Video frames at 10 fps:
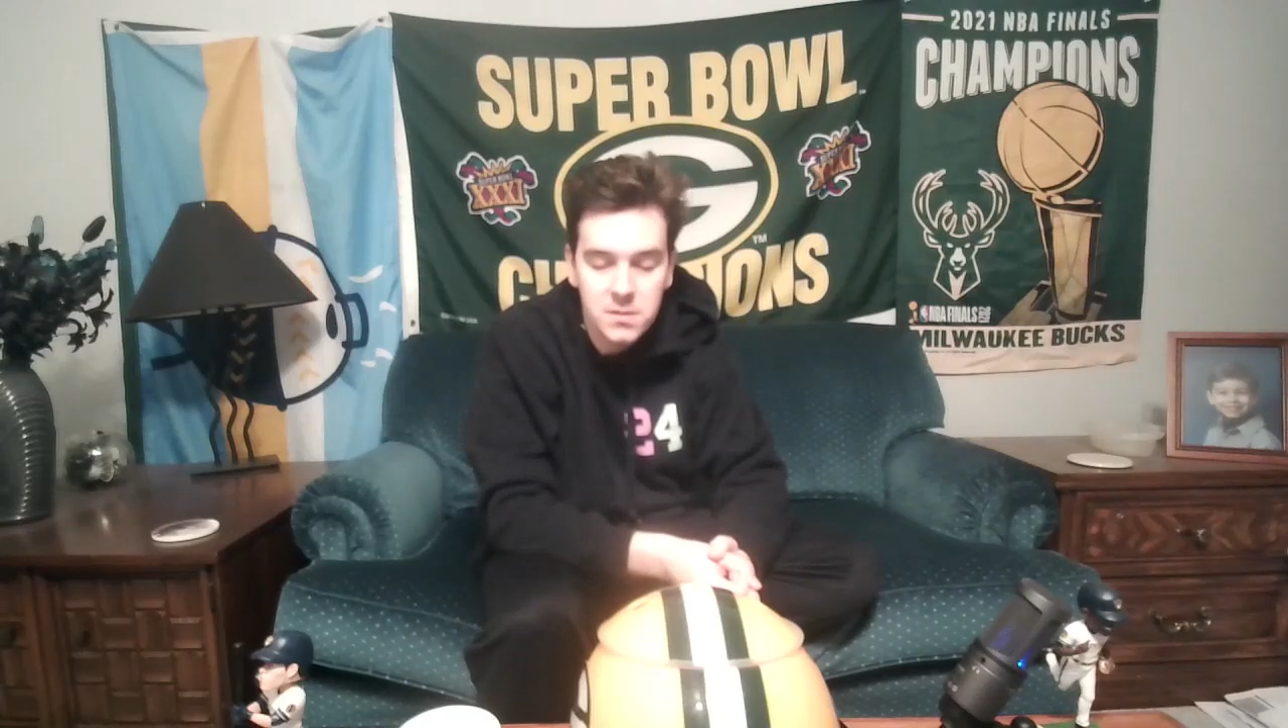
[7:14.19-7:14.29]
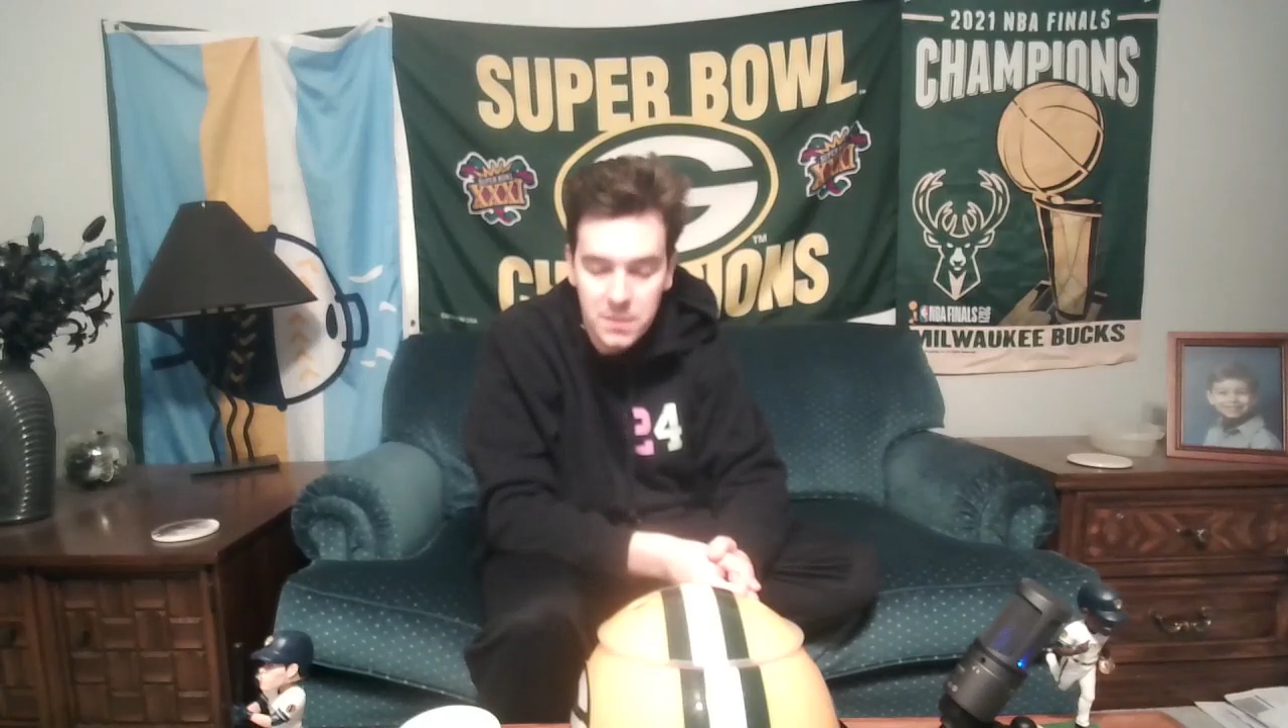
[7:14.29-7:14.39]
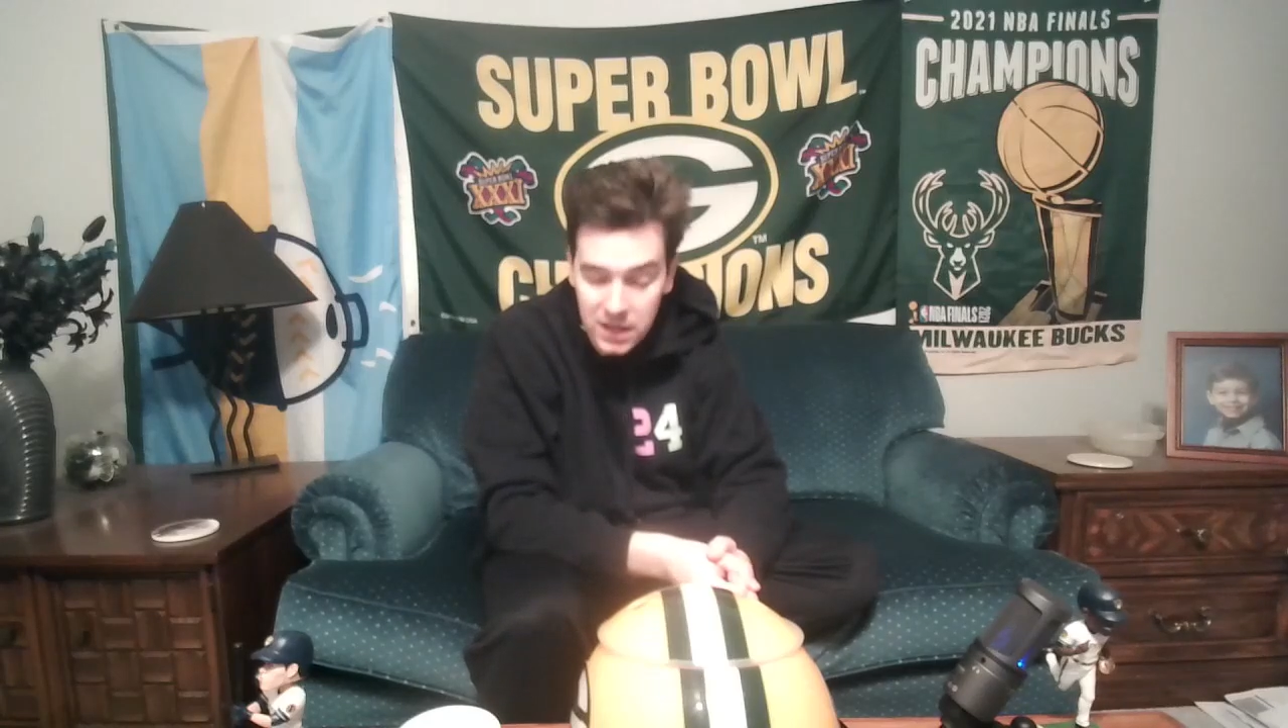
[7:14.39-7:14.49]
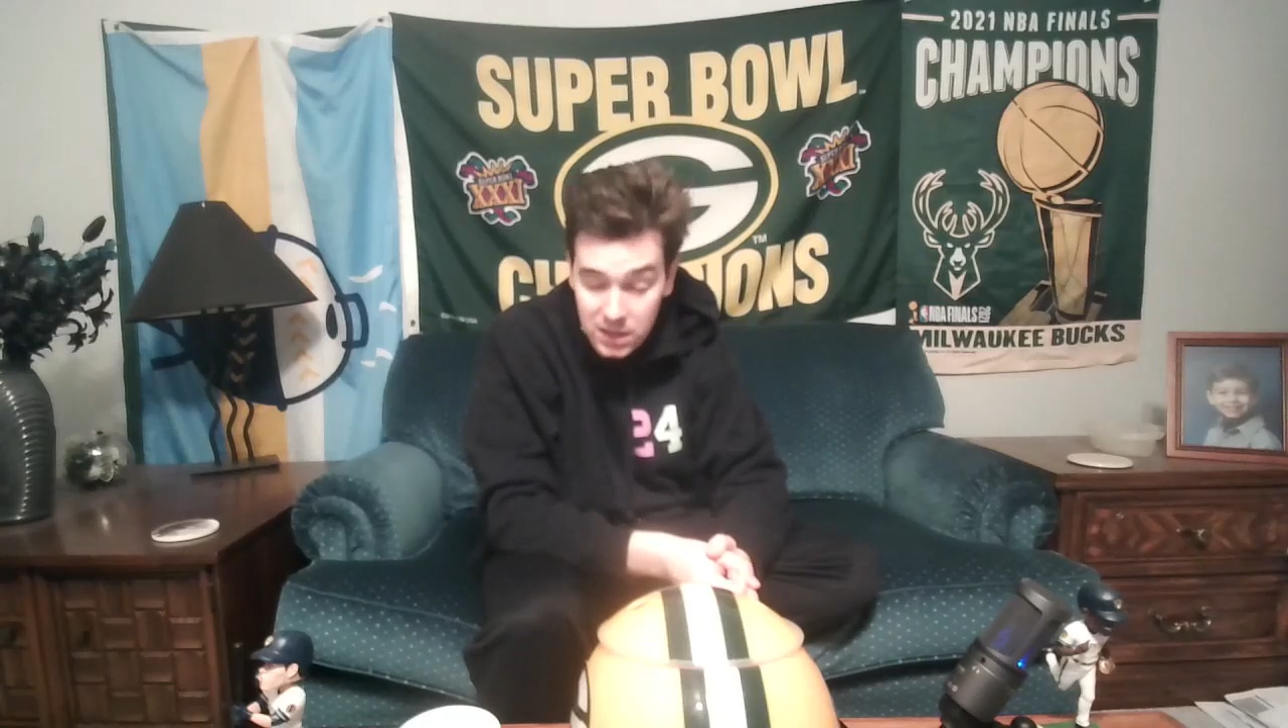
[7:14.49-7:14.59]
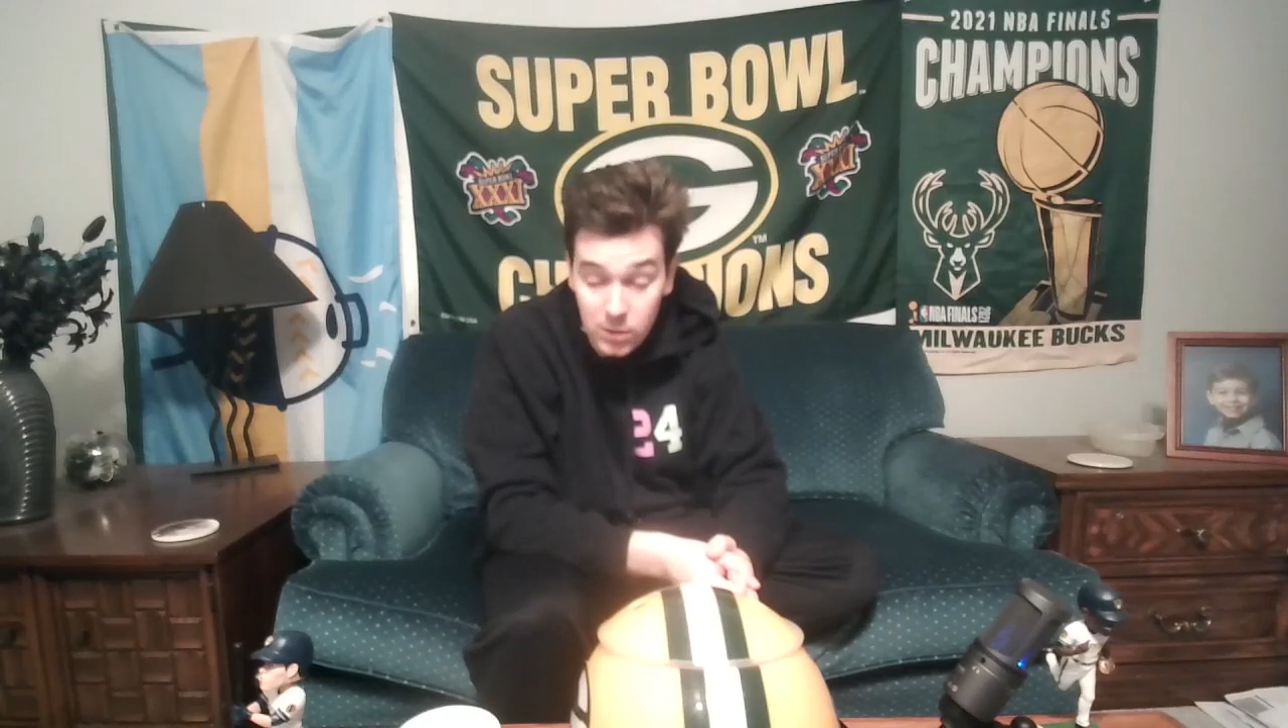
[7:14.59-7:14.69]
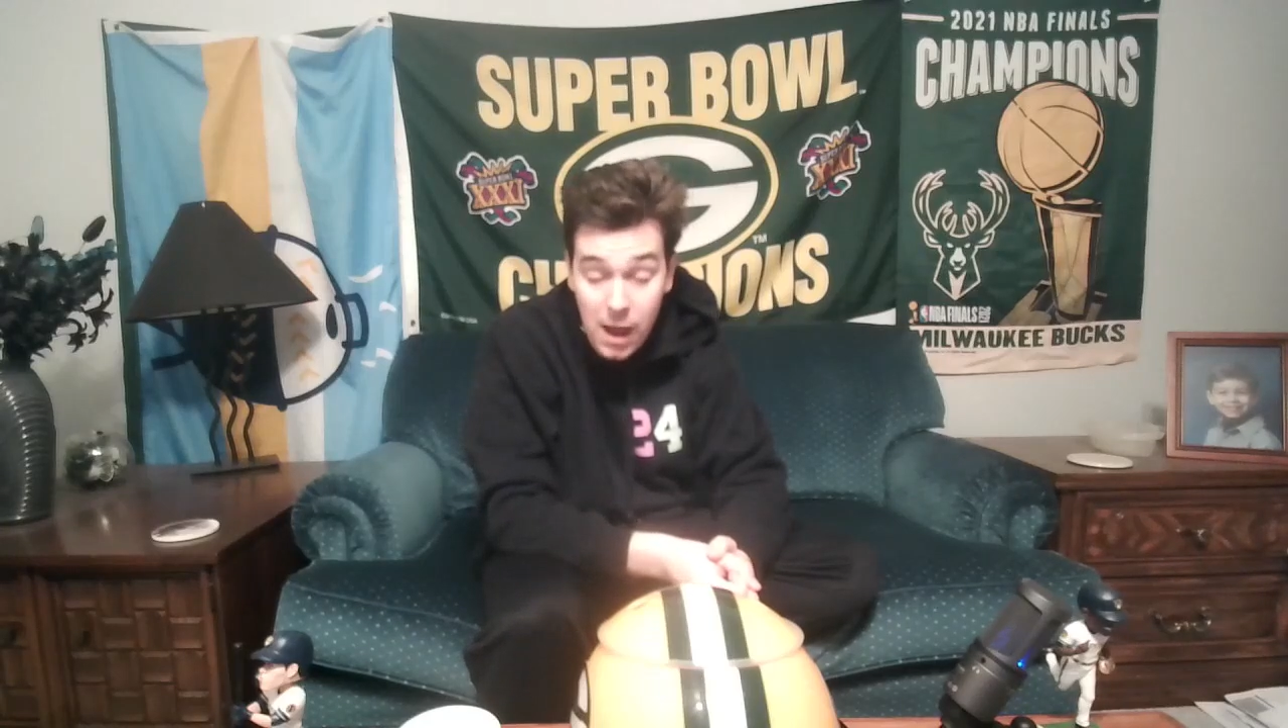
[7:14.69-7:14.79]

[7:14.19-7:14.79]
to be on the